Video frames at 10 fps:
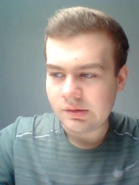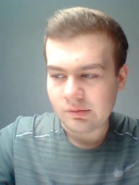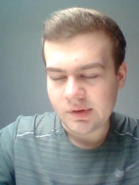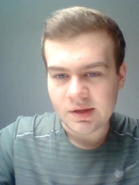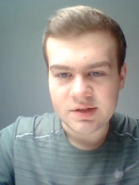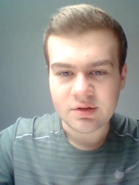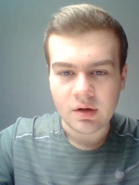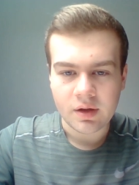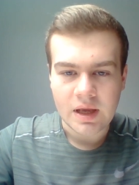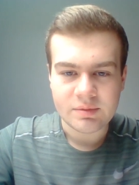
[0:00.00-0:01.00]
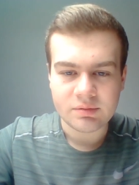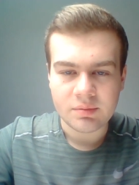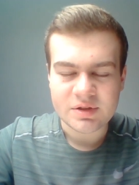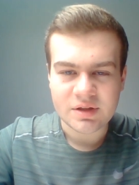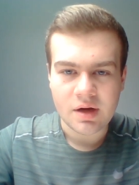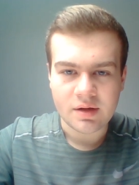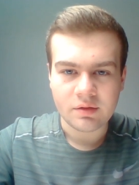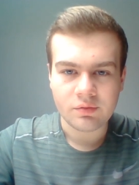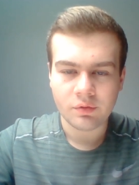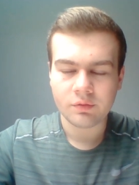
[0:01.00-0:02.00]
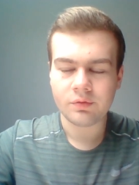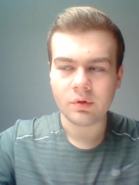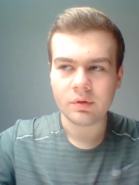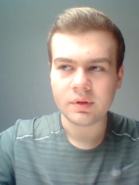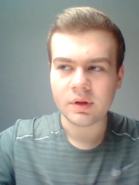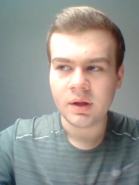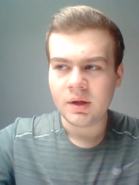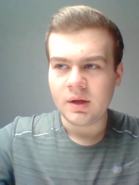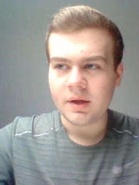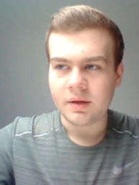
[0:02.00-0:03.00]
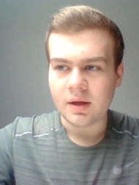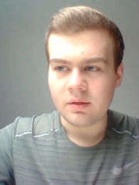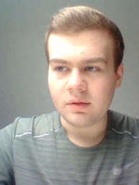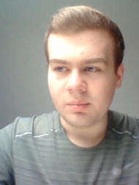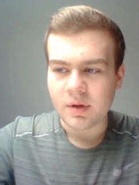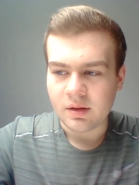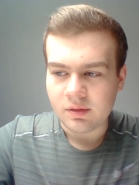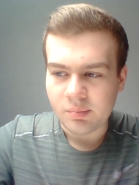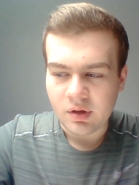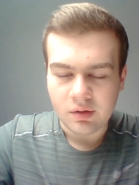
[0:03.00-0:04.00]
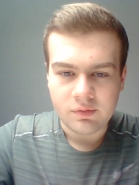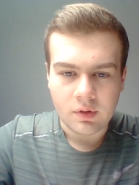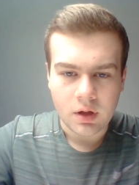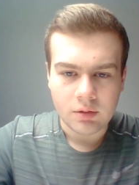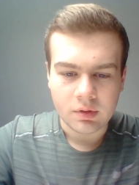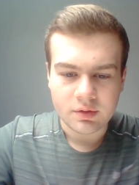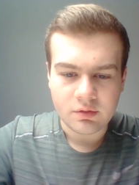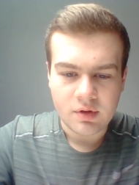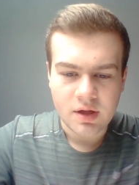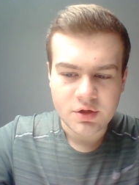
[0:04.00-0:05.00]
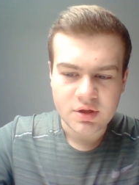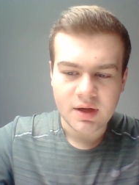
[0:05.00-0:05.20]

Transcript: in these sort of games, you want to be starting on the front foot and getting the ball forward and creating